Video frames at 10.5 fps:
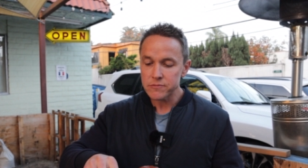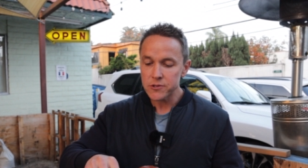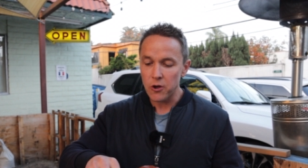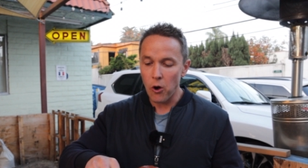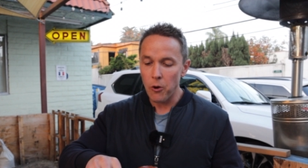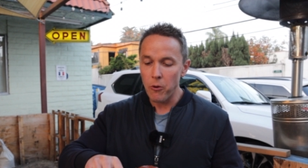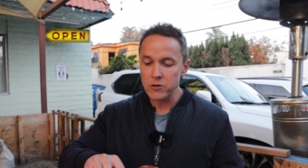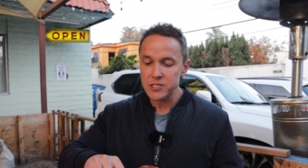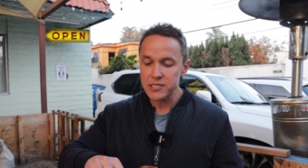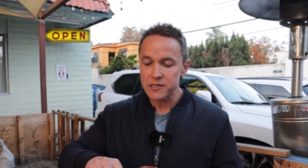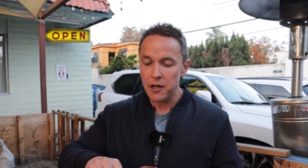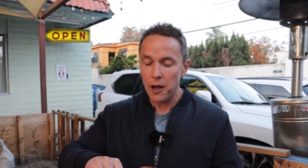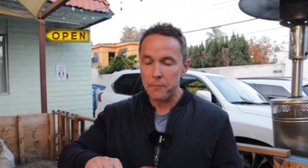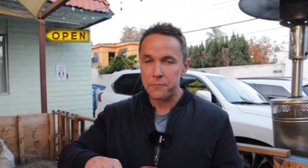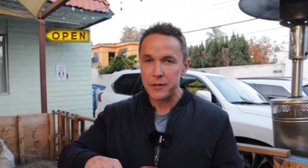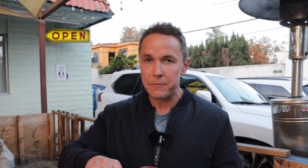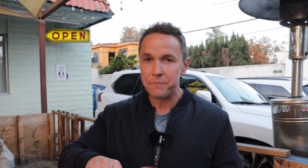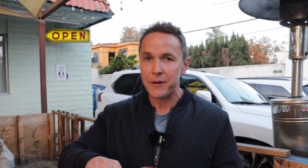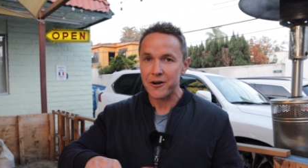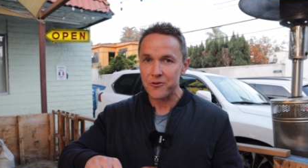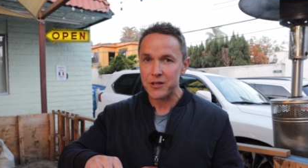They're almost a bit
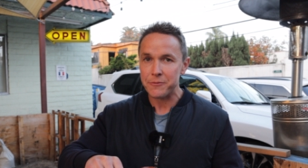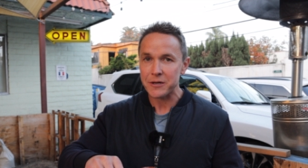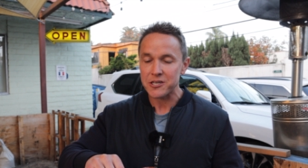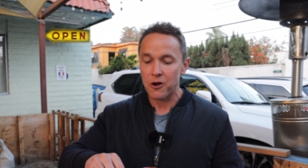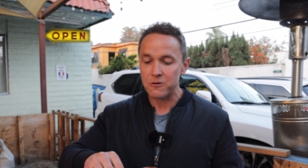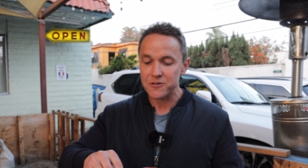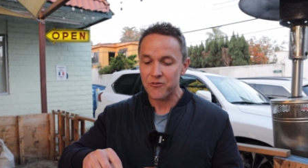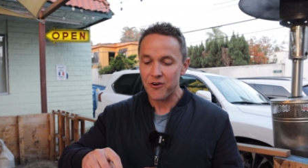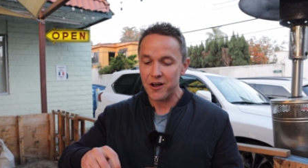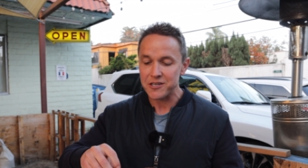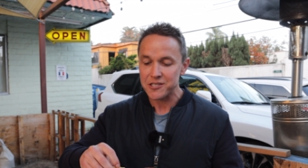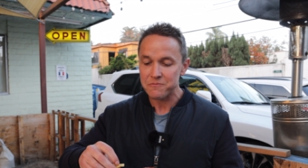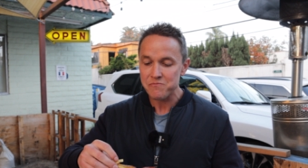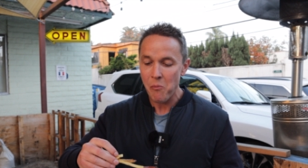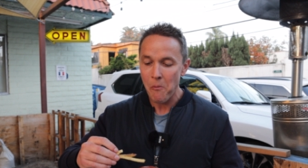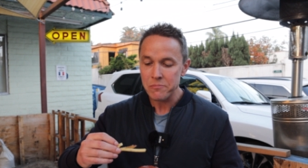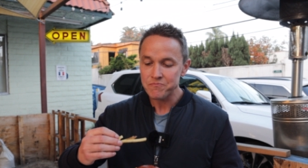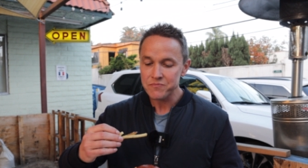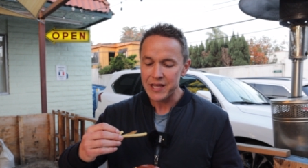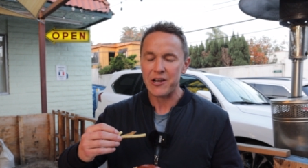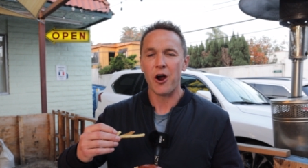better than McDonald's fries.
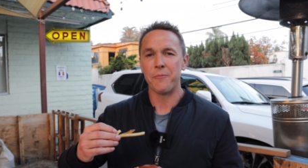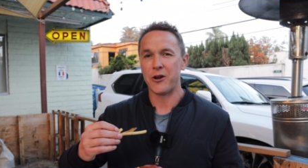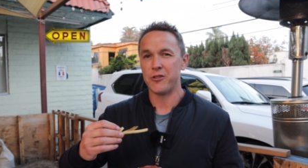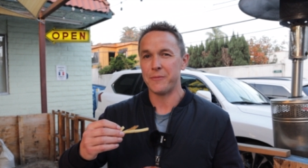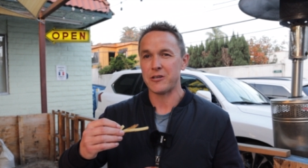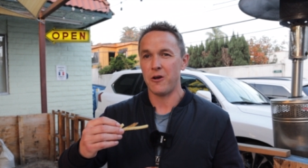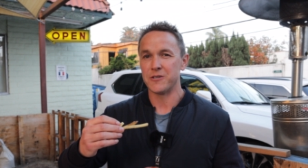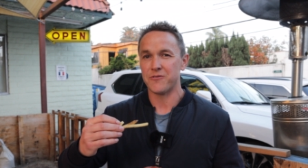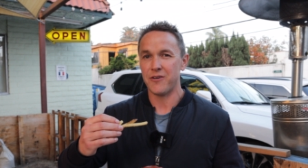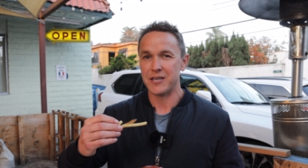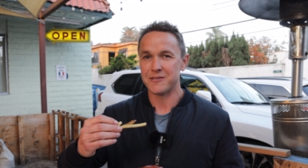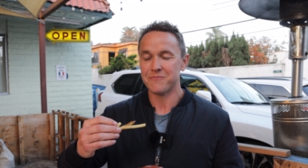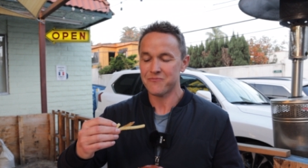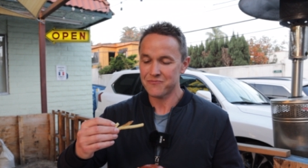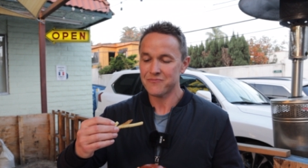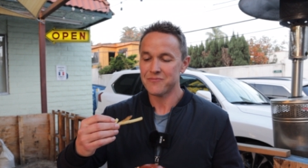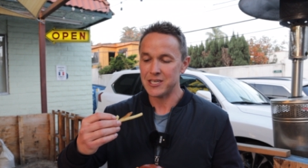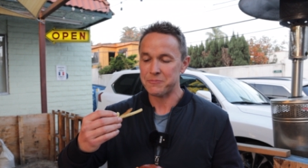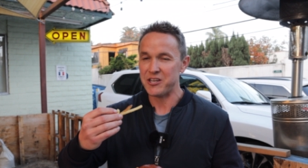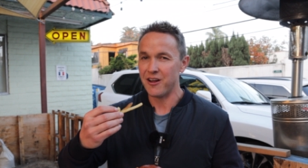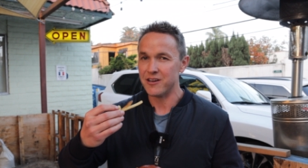They are better than McDonald's fries. Let's
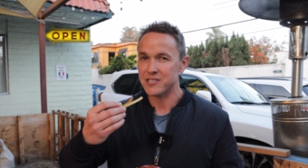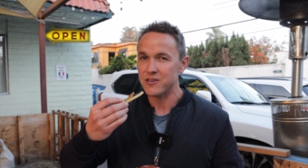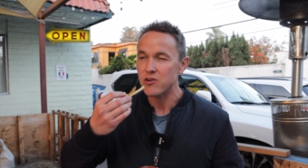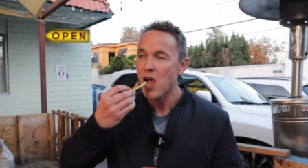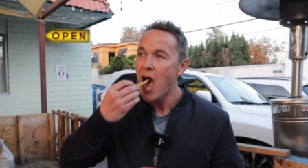be honest here.